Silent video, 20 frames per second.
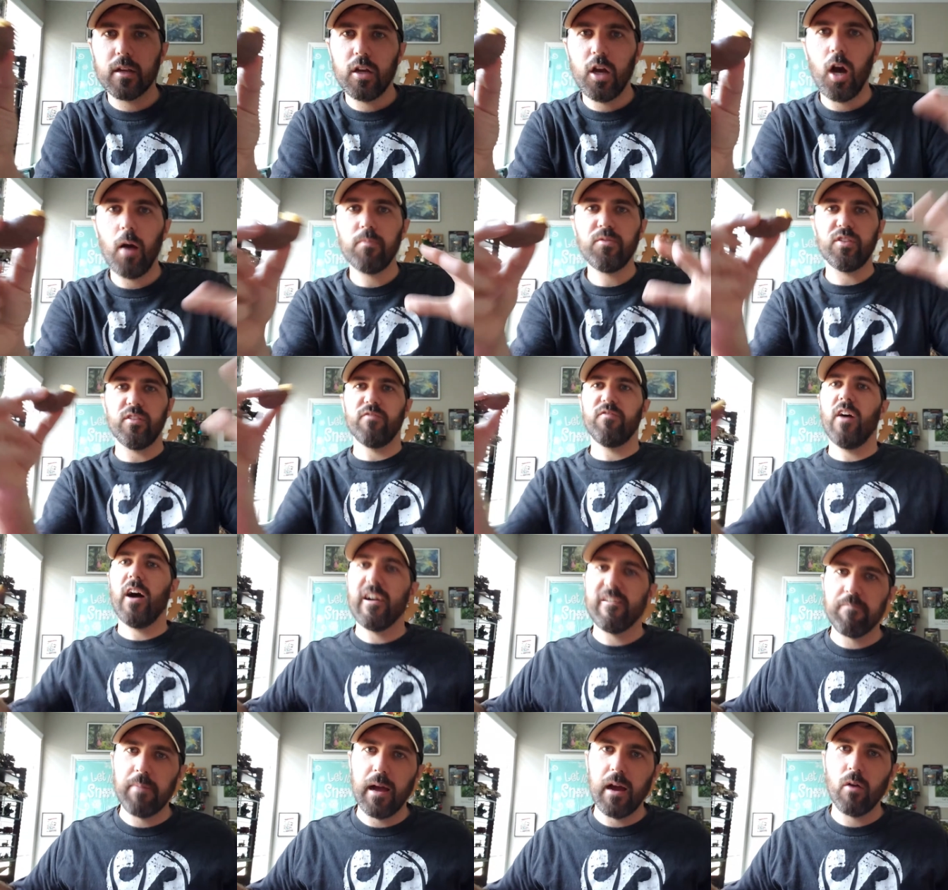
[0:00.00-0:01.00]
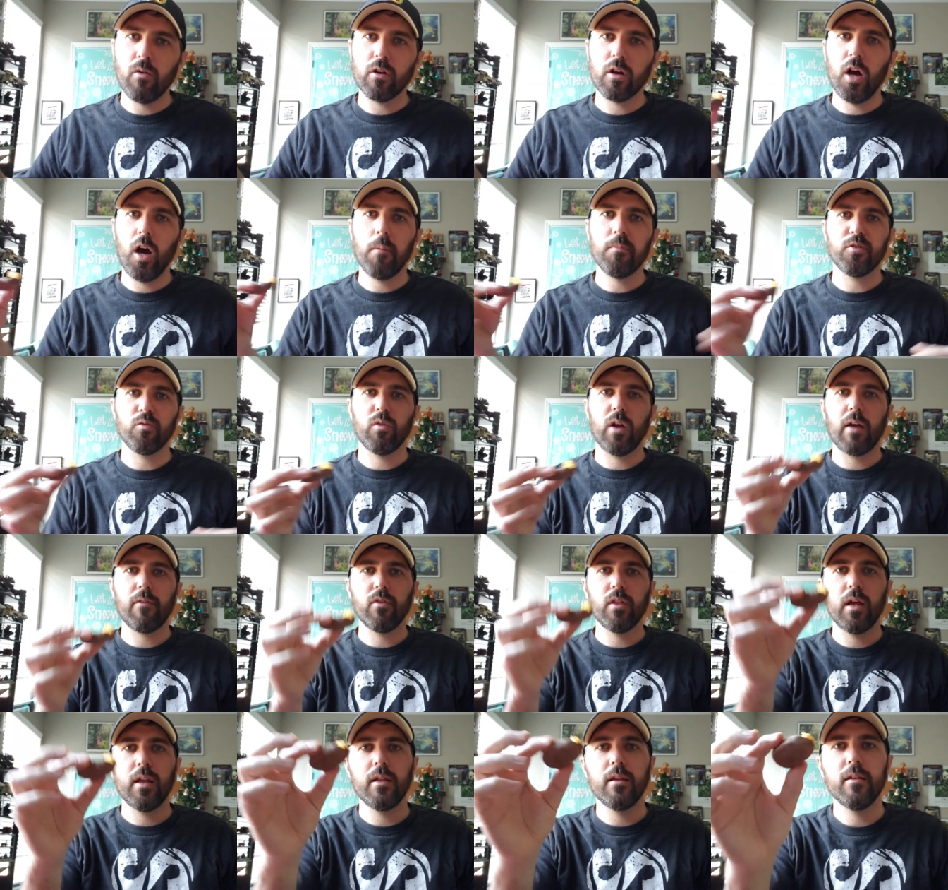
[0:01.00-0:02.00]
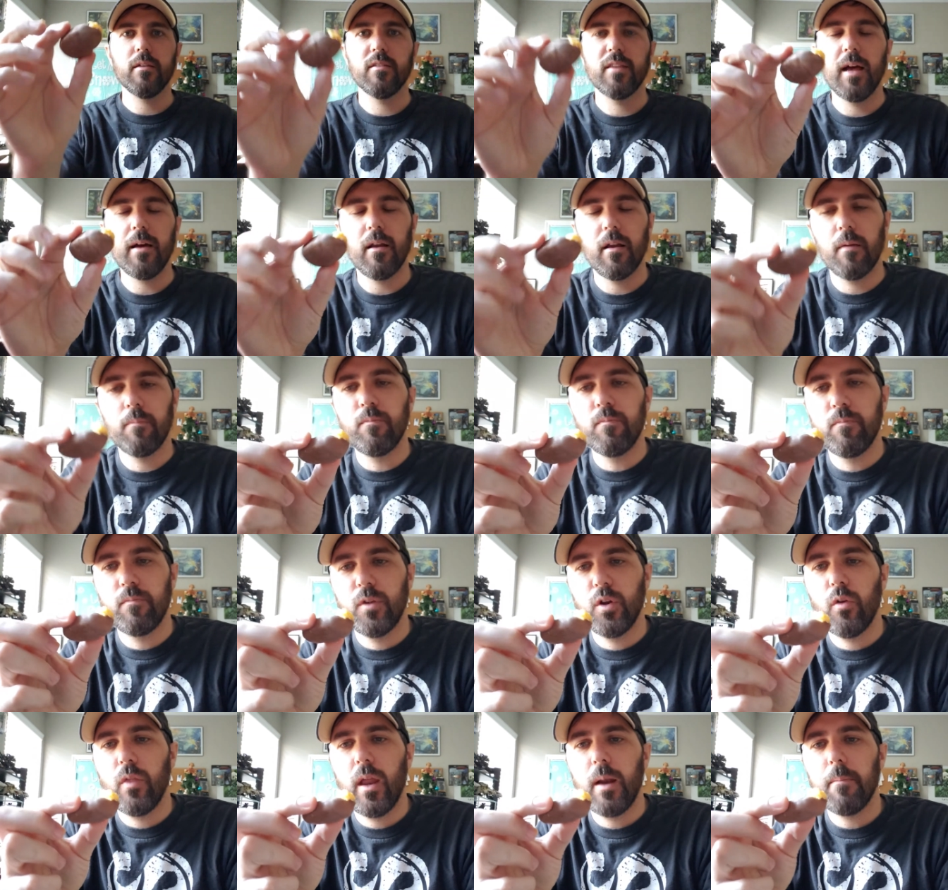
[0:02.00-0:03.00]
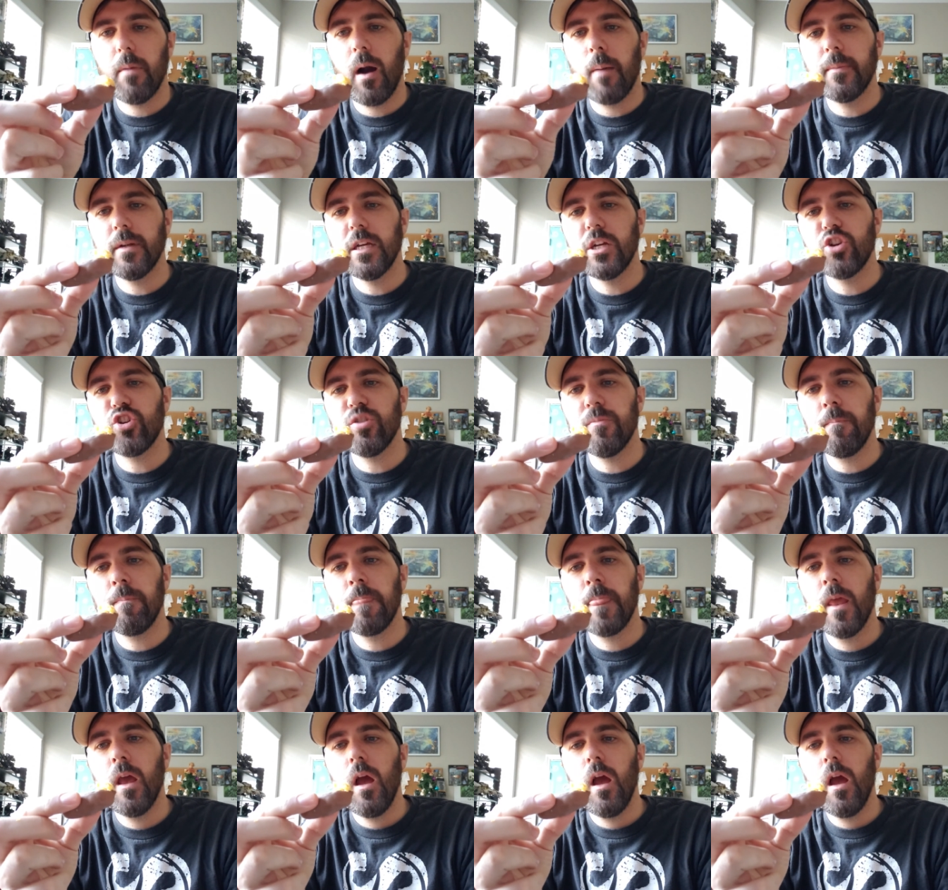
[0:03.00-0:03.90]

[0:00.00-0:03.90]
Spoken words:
cups, the 5-pound cups, or whatever that is, that that abomination.